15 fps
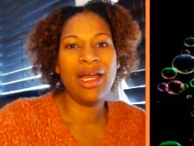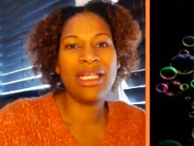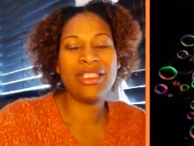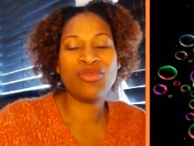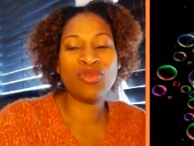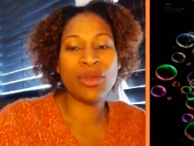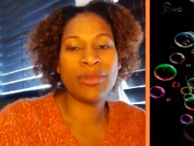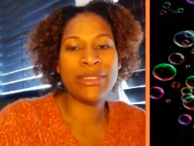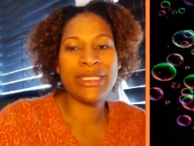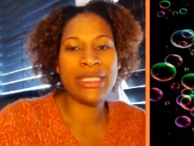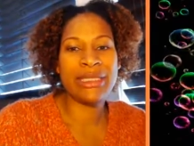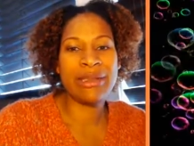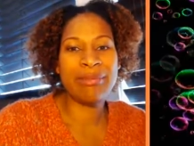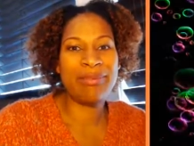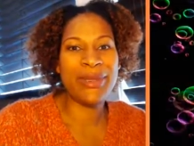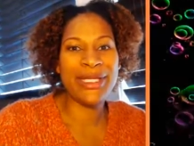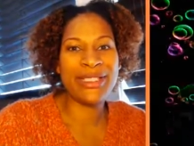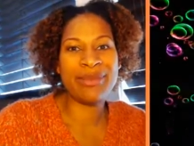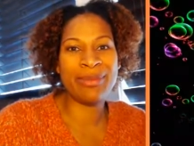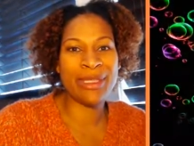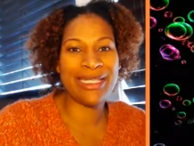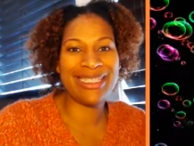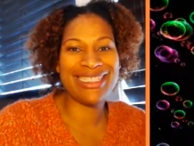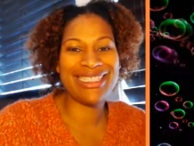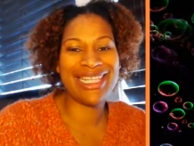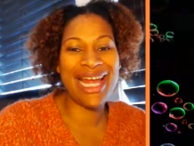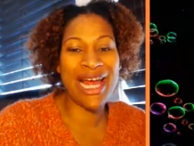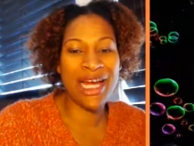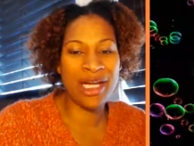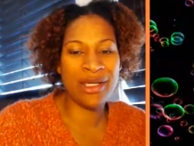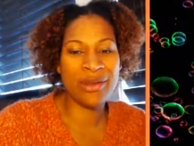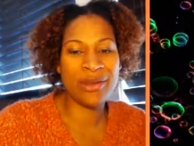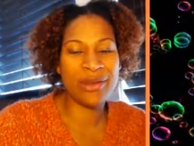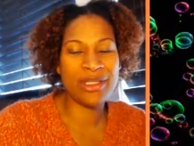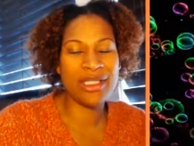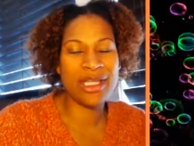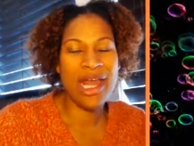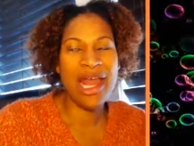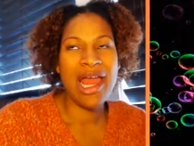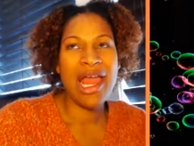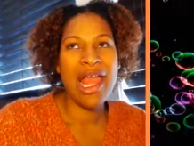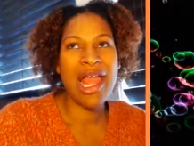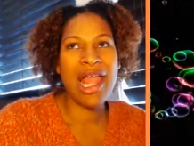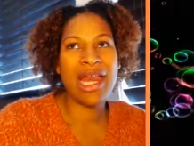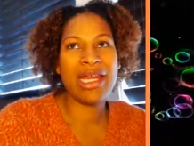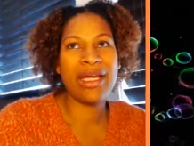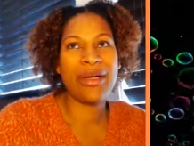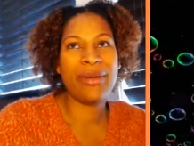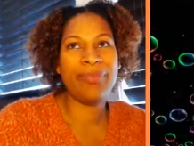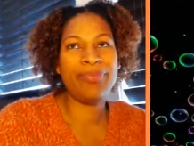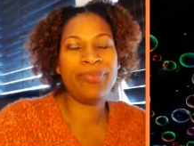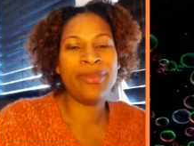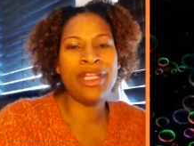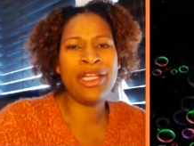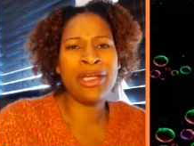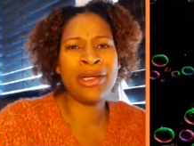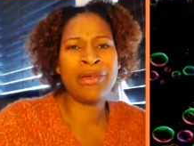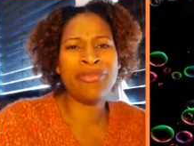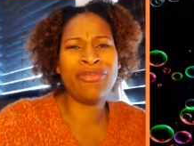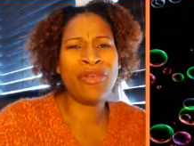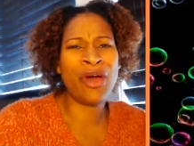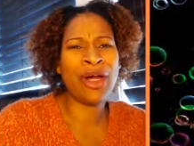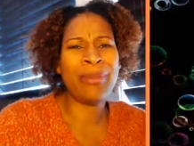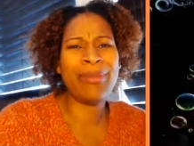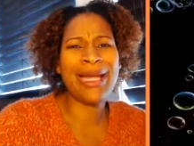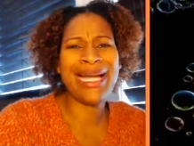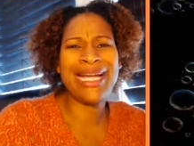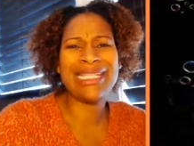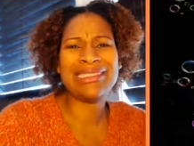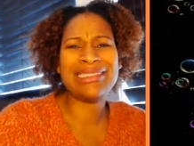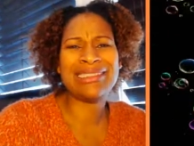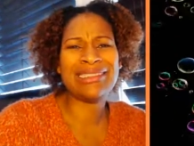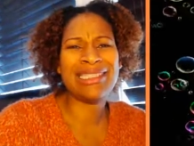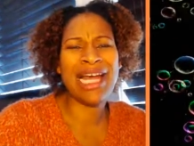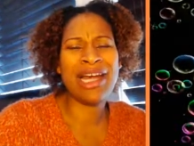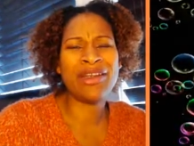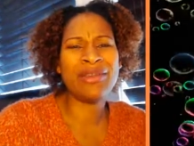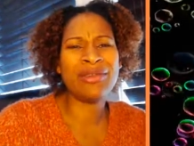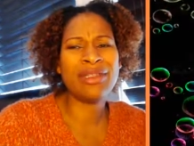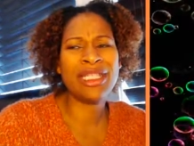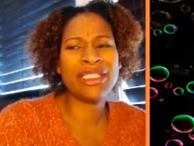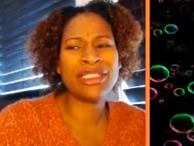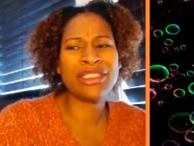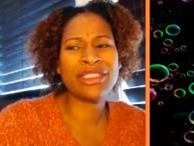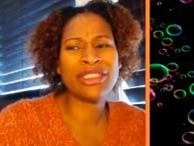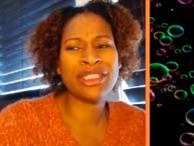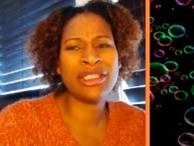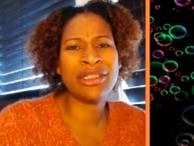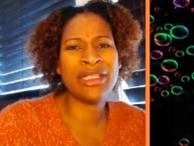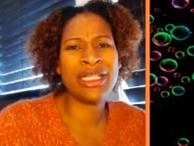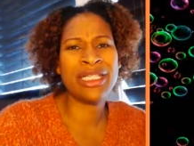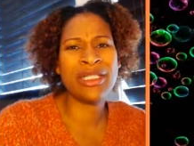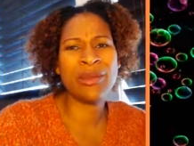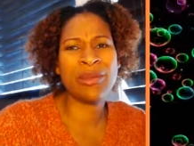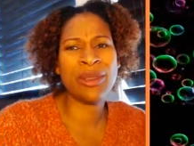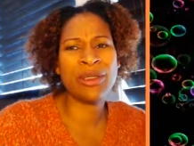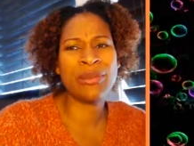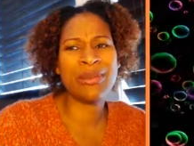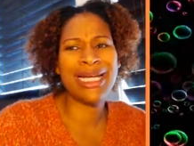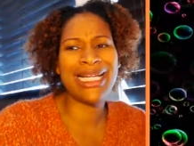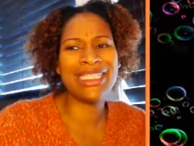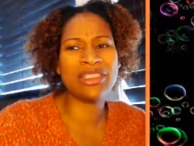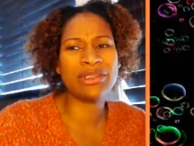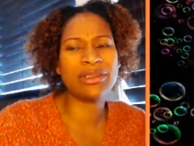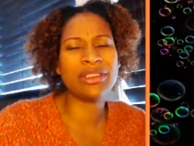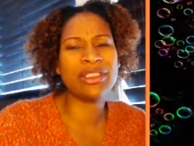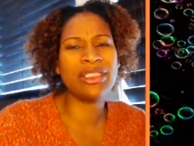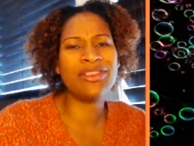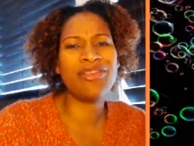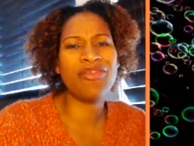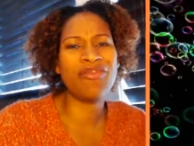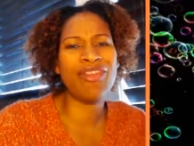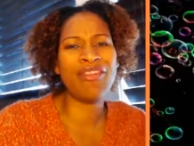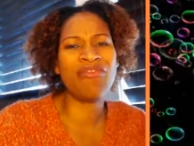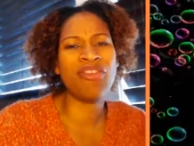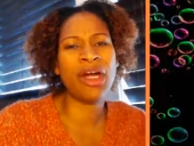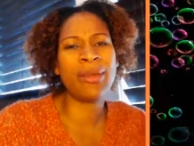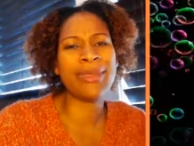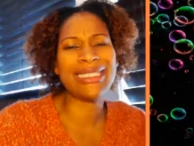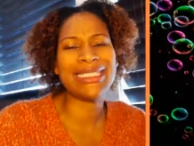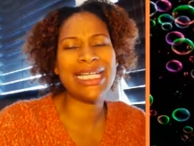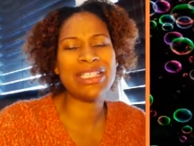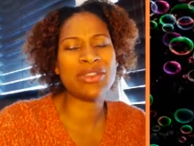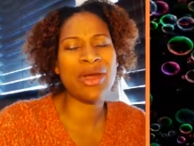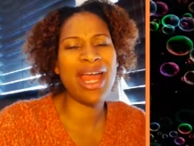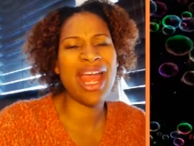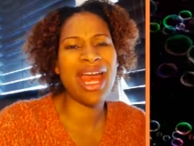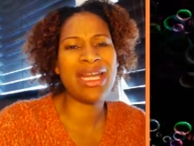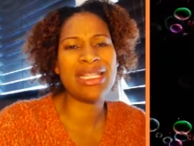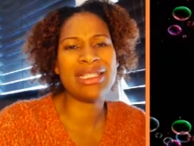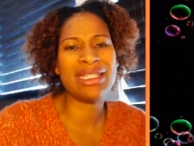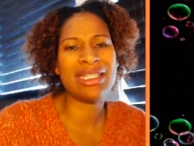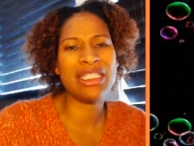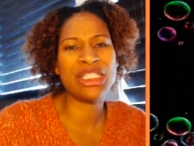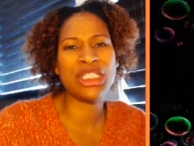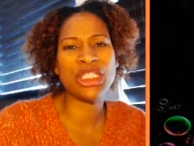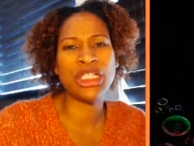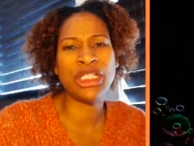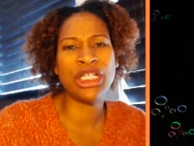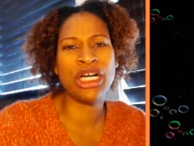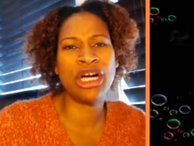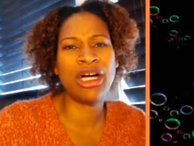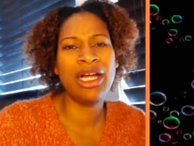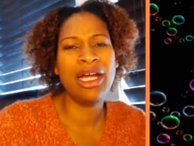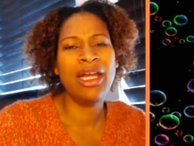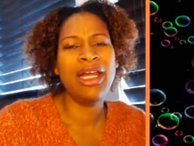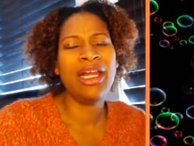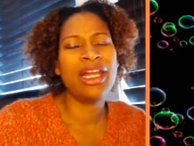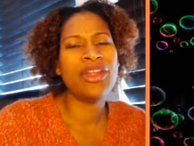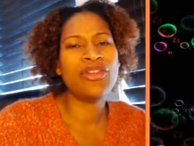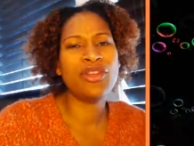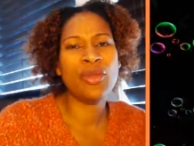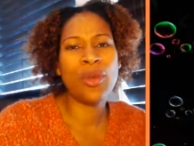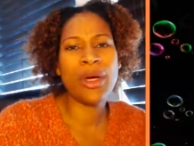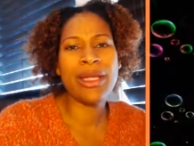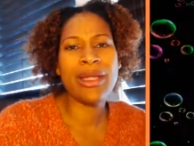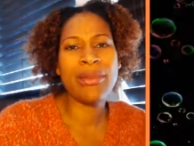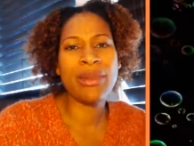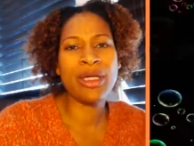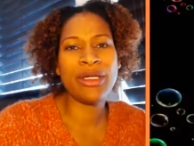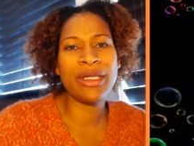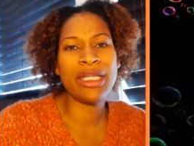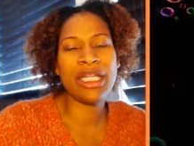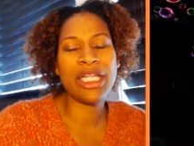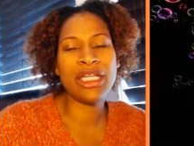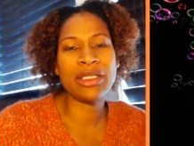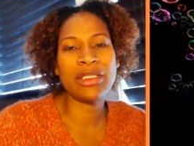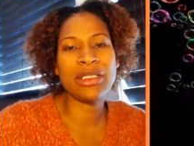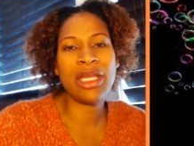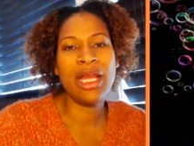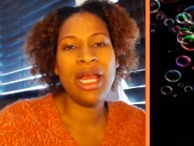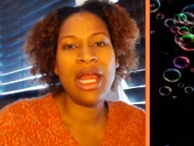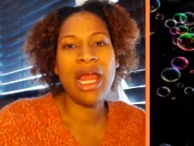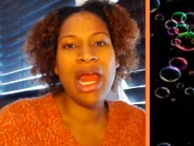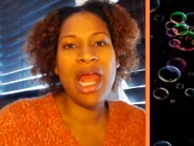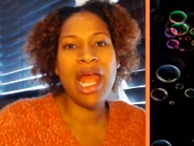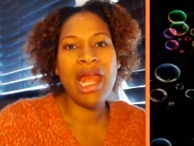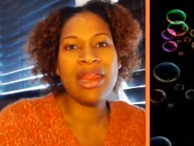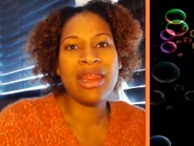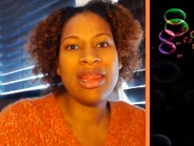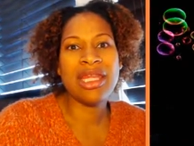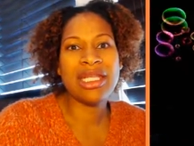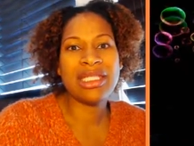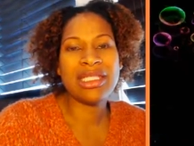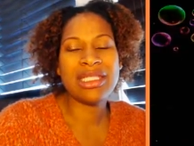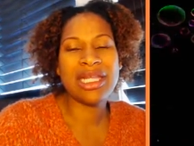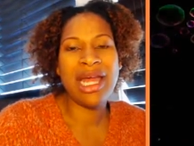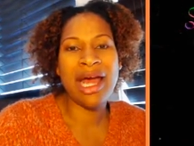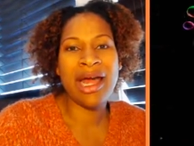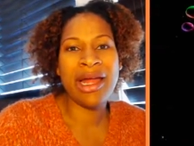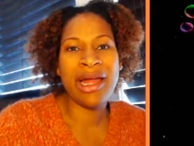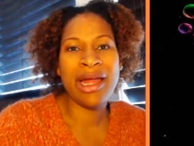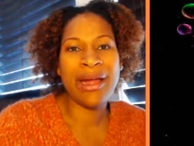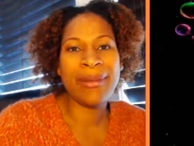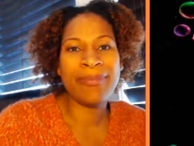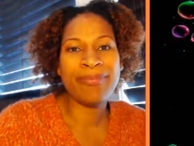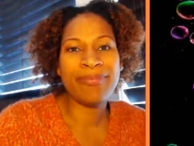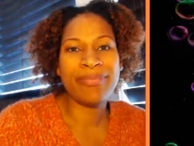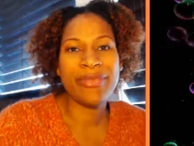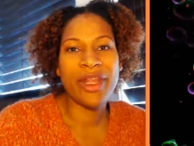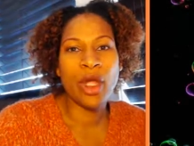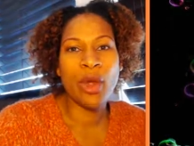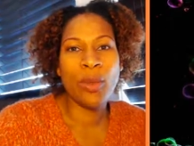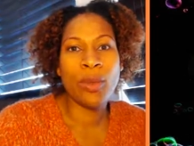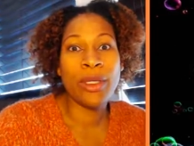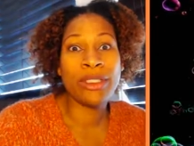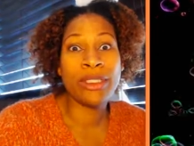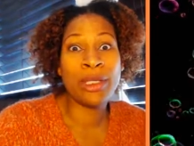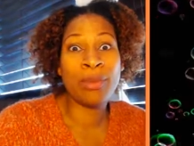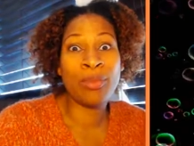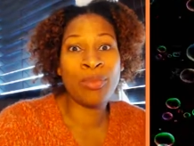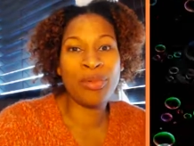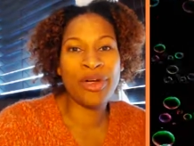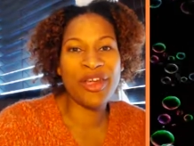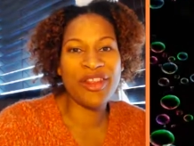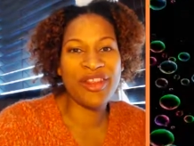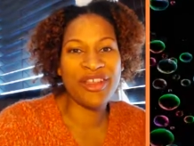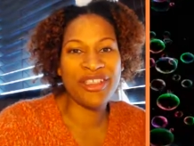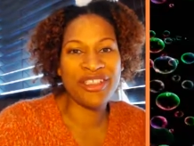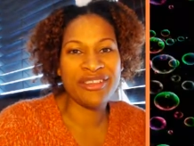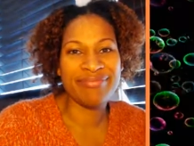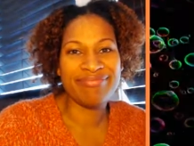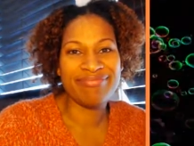his room was in the basement of this house, and um, you know, far past. I don't think this girl ended up going to my high school, so this was like far past high school. I hadn't seen this girl in 20 million years, and this guy was her brother.